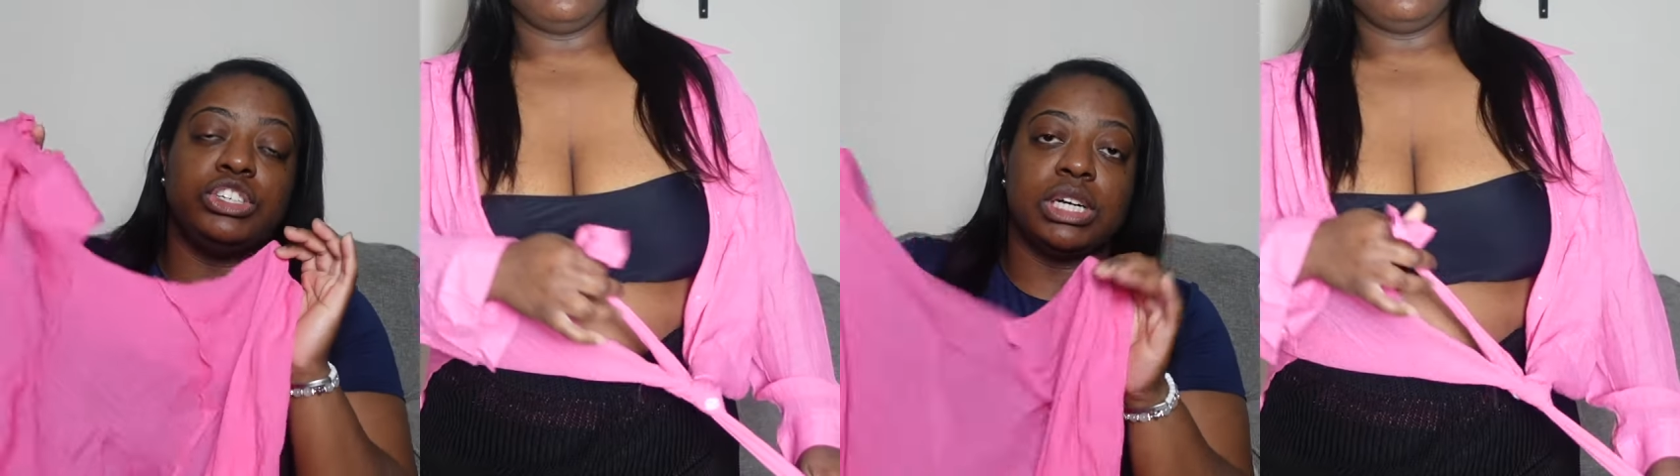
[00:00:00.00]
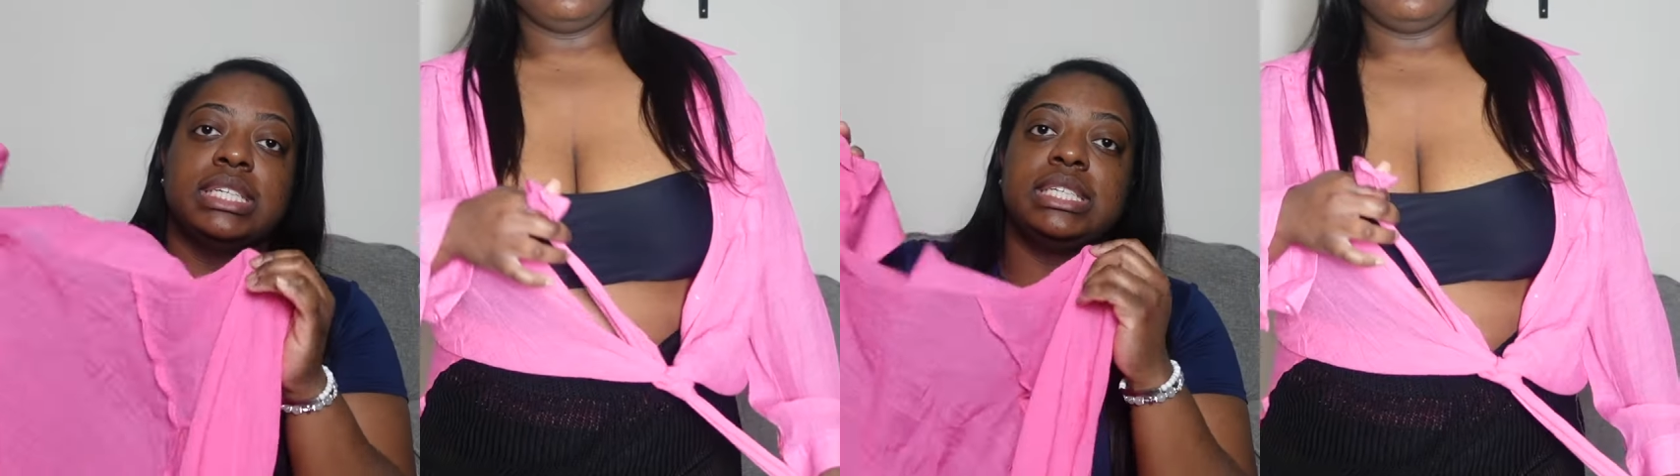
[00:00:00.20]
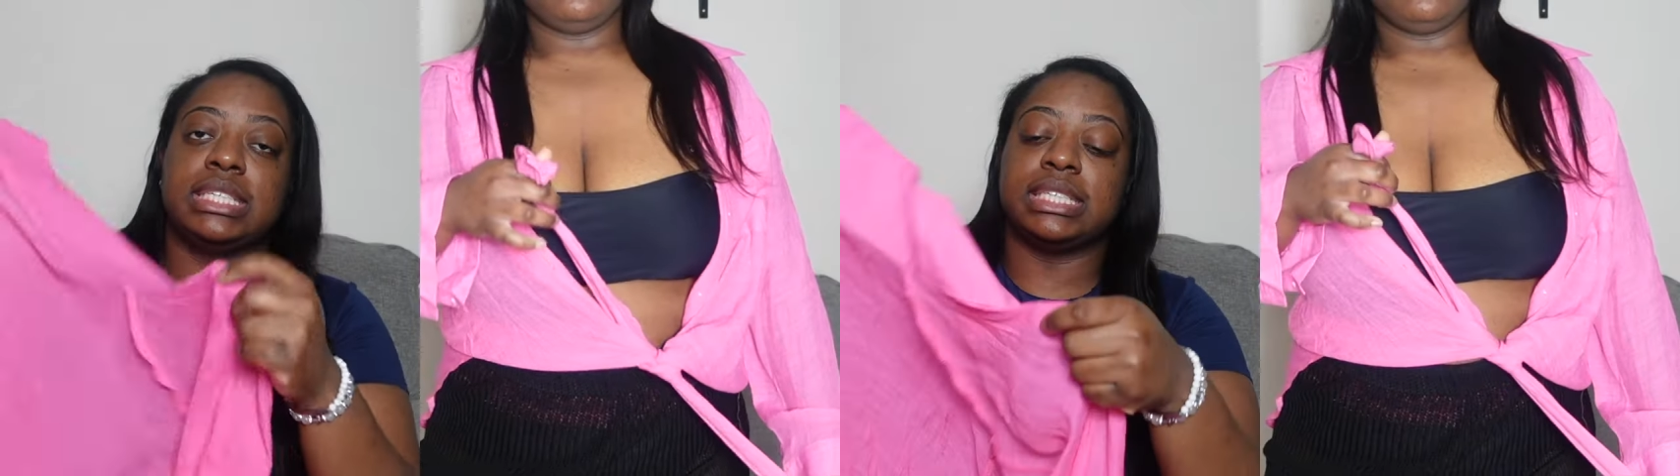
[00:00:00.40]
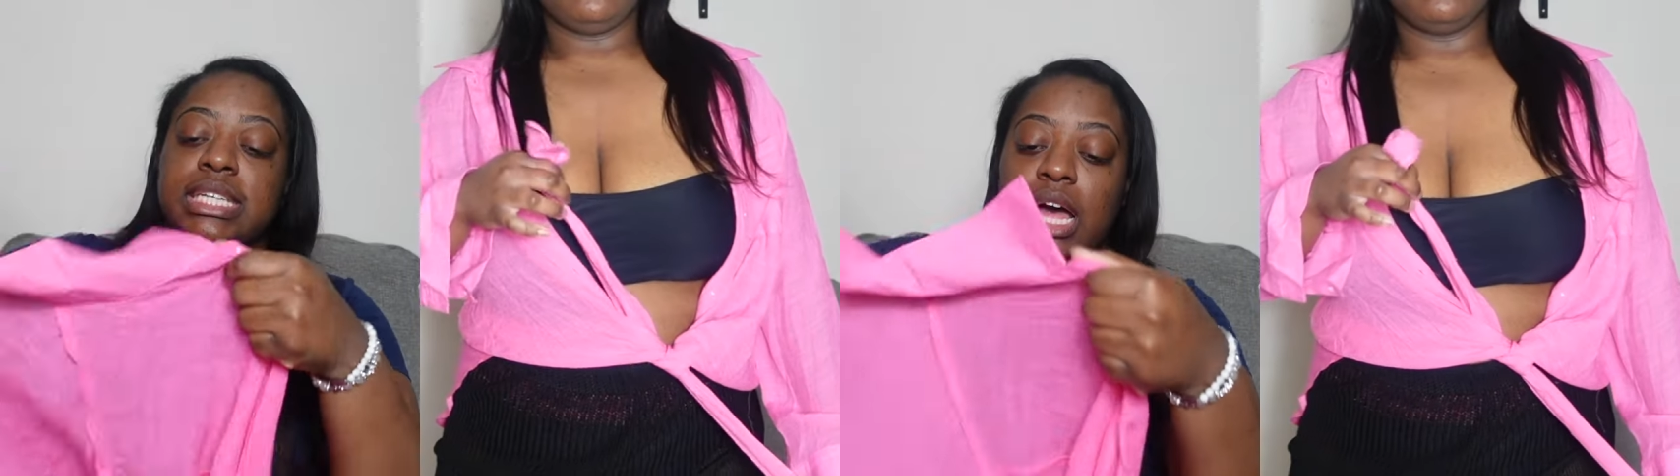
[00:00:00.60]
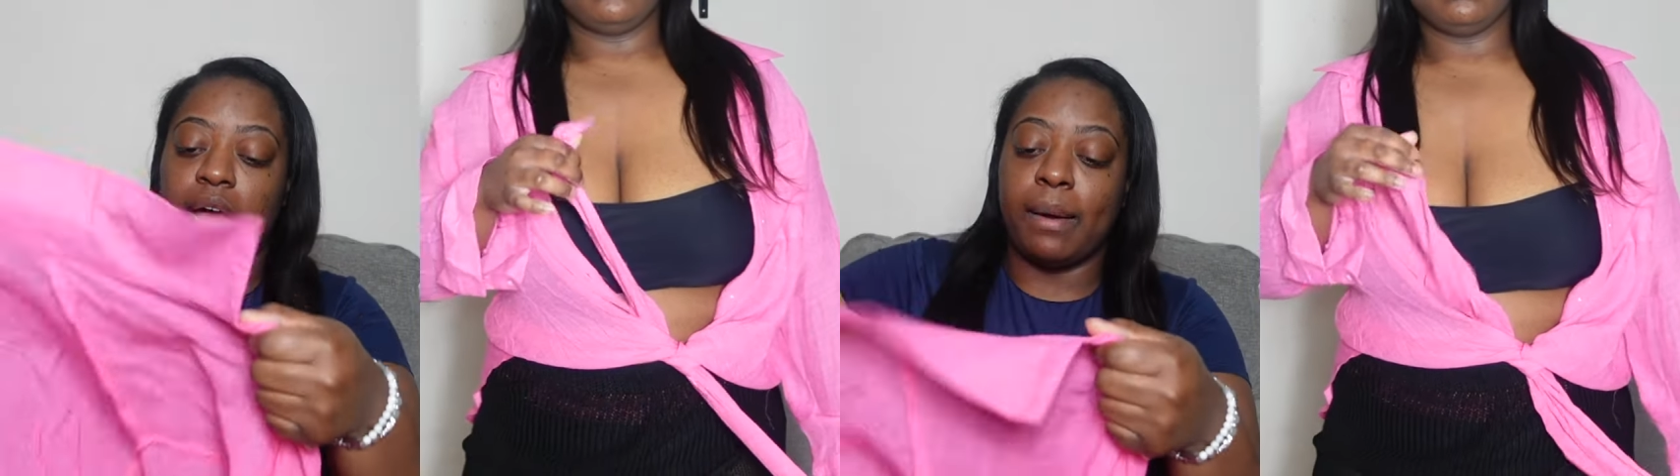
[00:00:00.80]
dress this
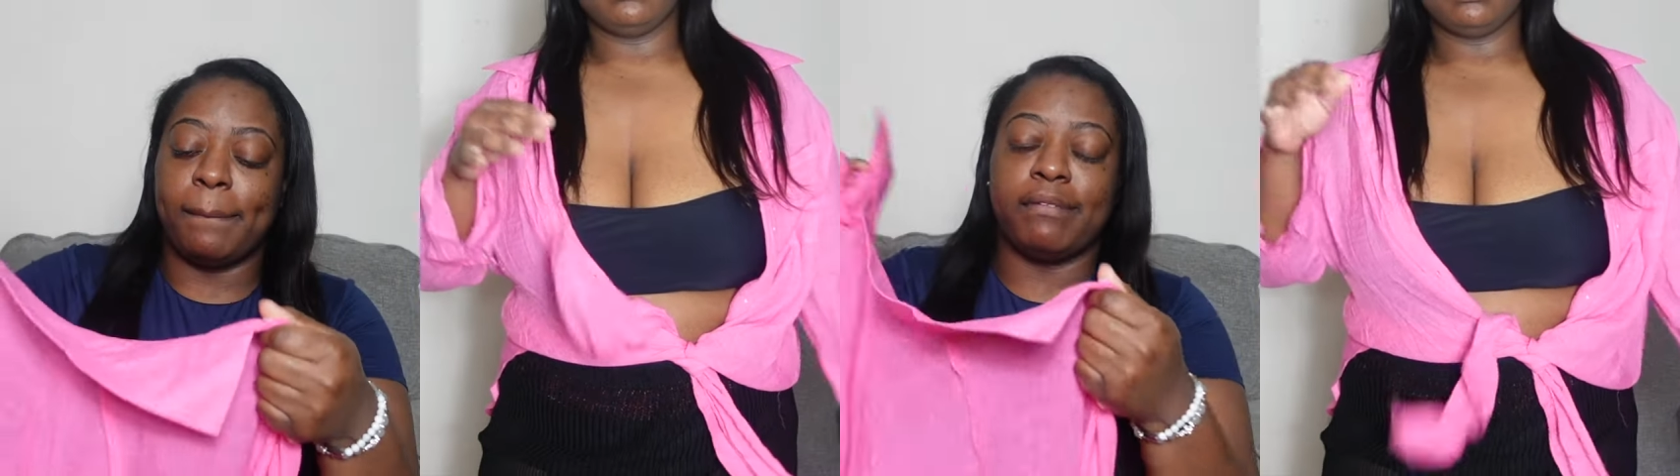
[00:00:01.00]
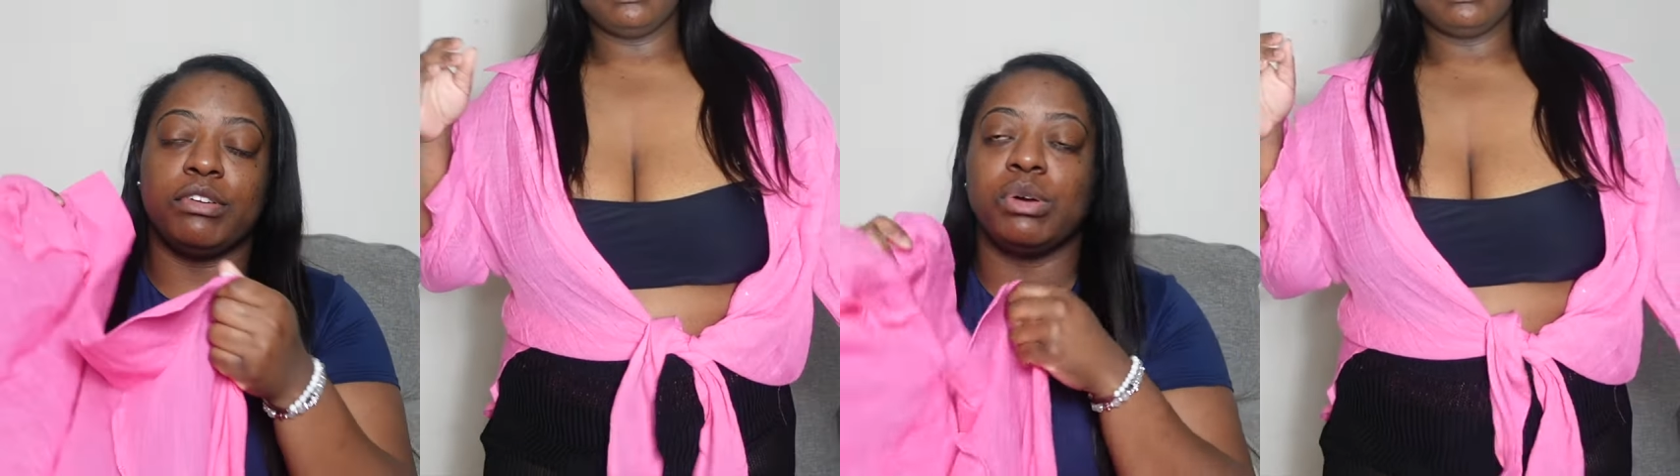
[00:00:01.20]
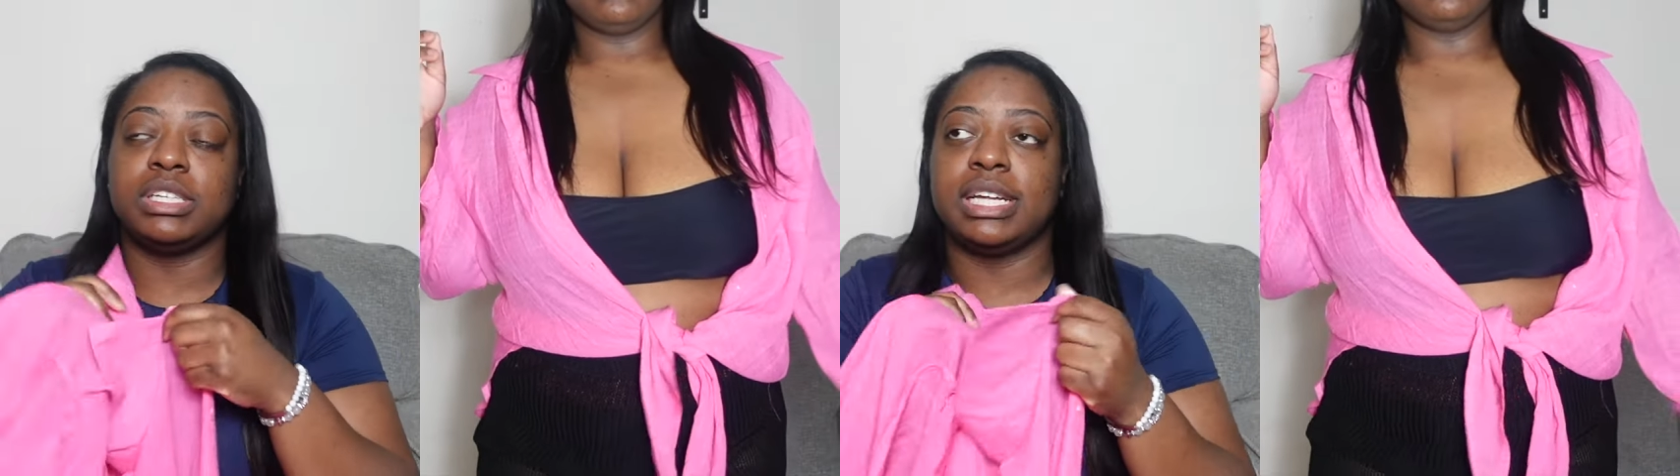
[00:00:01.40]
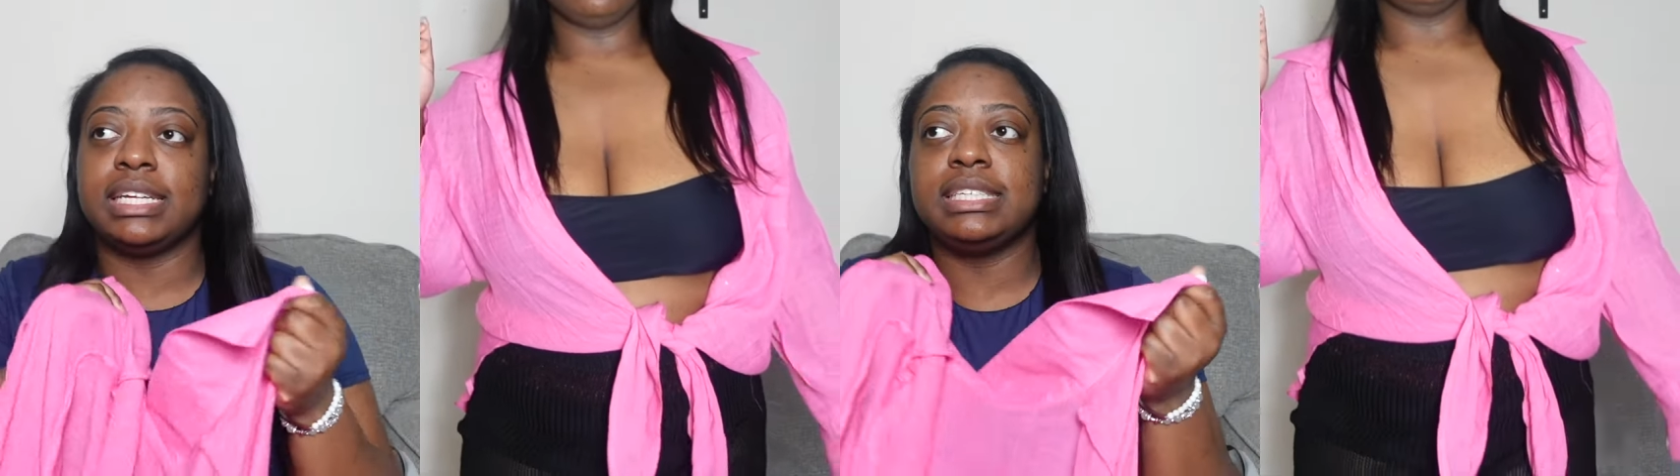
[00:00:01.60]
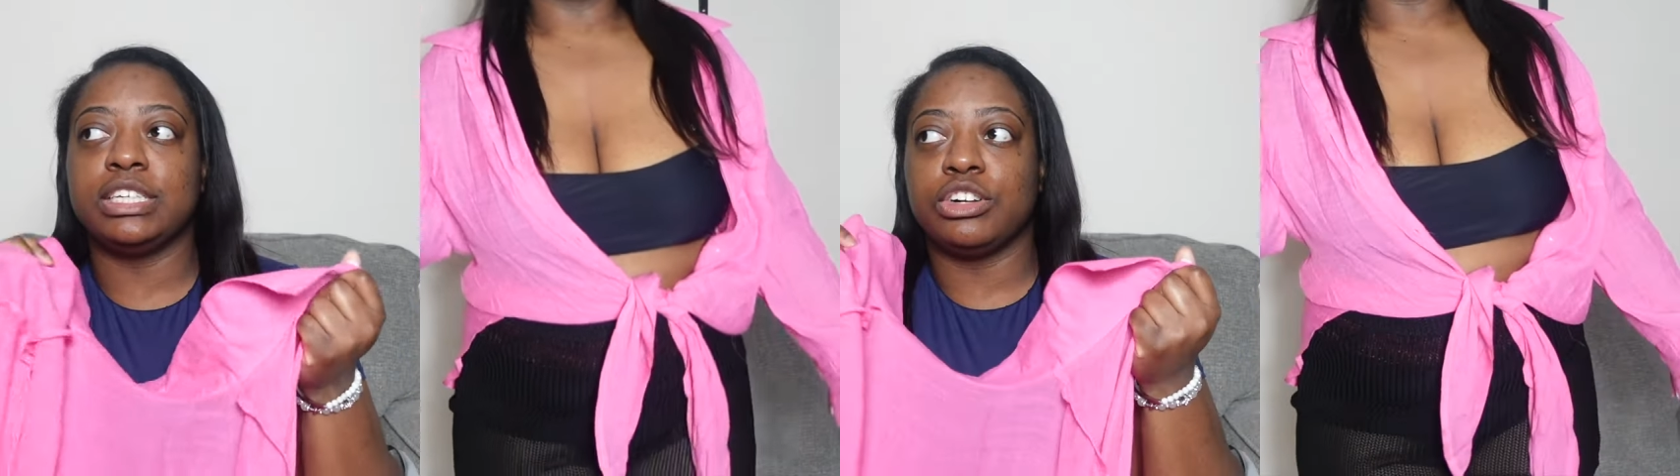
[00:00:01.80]
up if you're going to
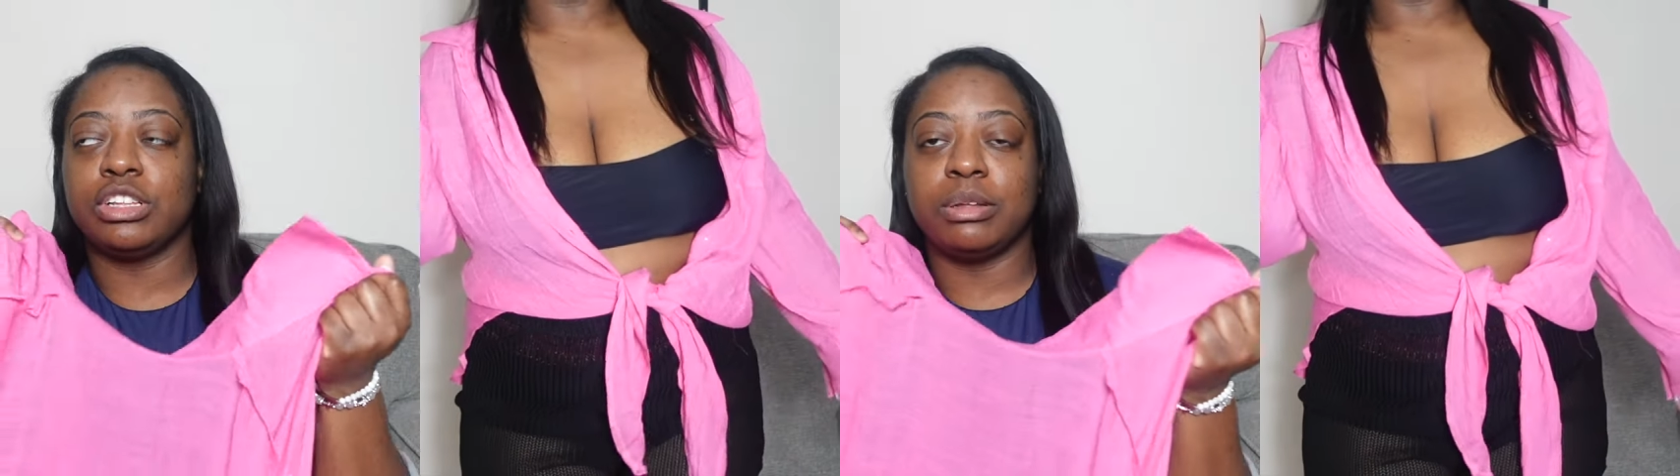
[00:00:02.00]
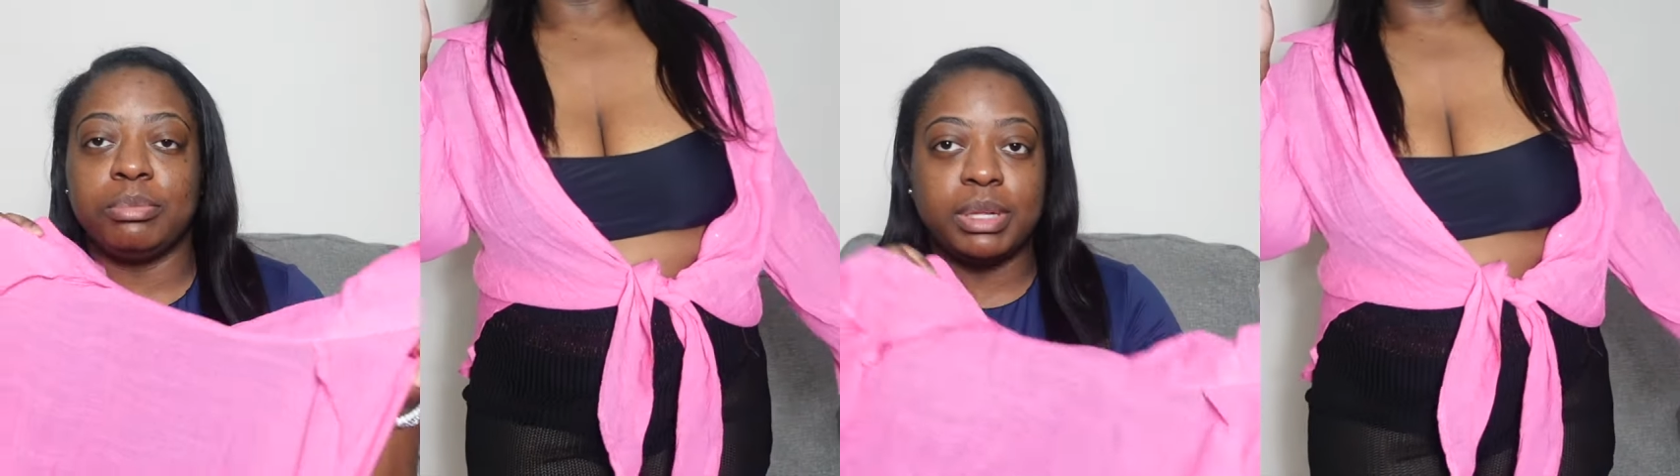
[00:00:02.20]
like dinner on the